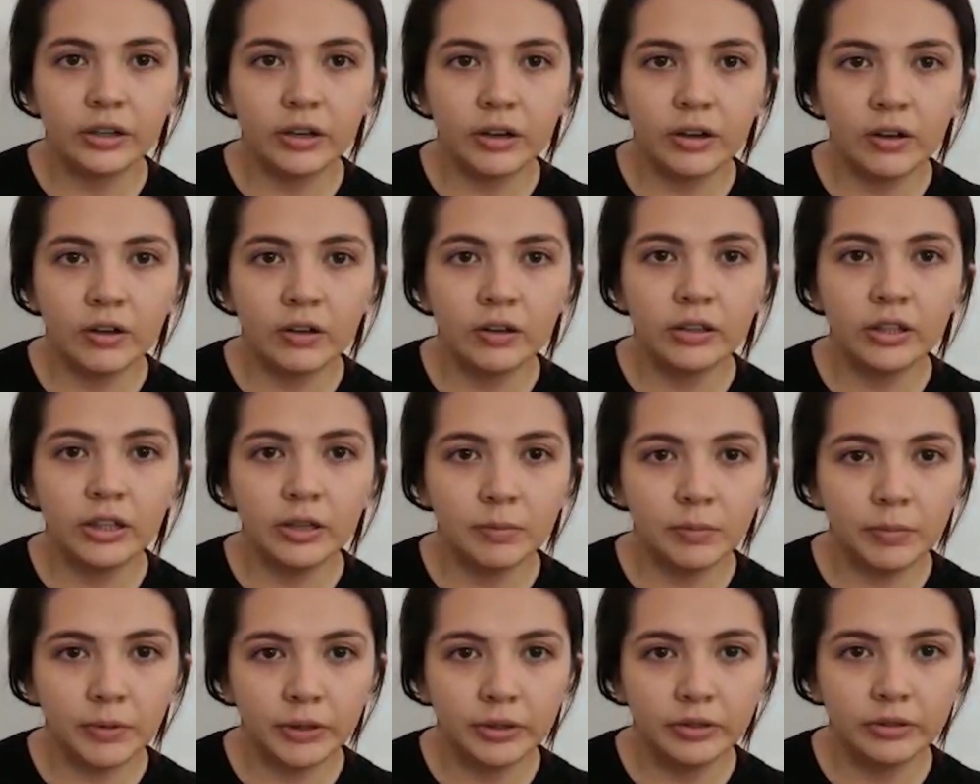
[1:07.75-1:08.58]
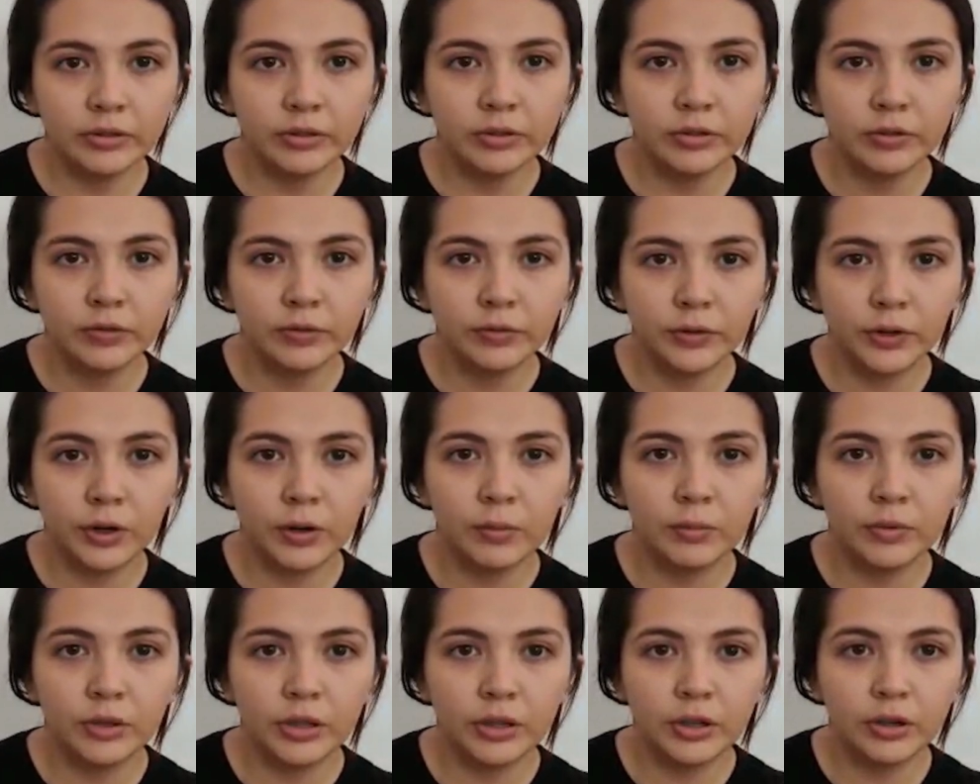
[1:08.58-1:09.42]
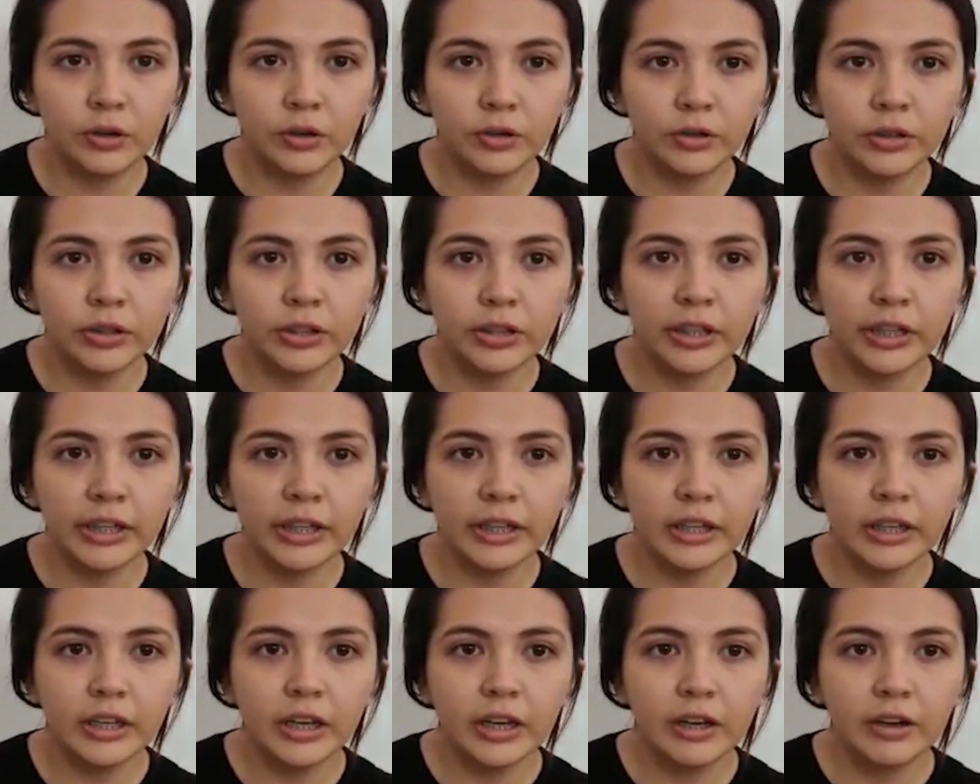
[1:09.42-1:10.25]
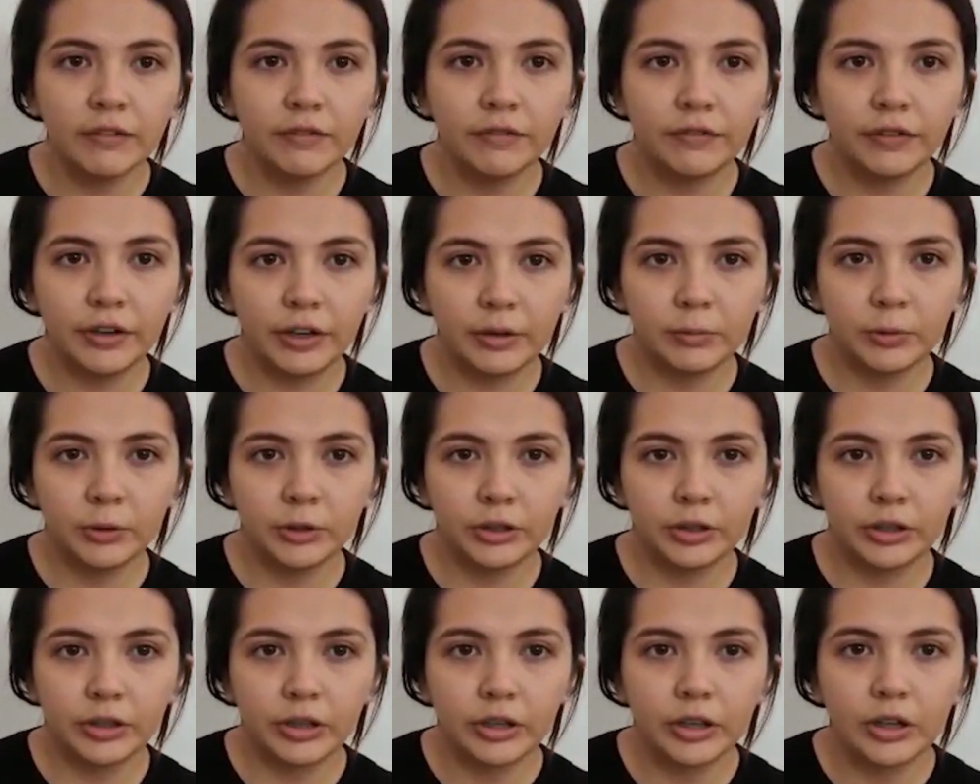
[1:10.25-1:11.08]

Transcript: all departures from the orderly framework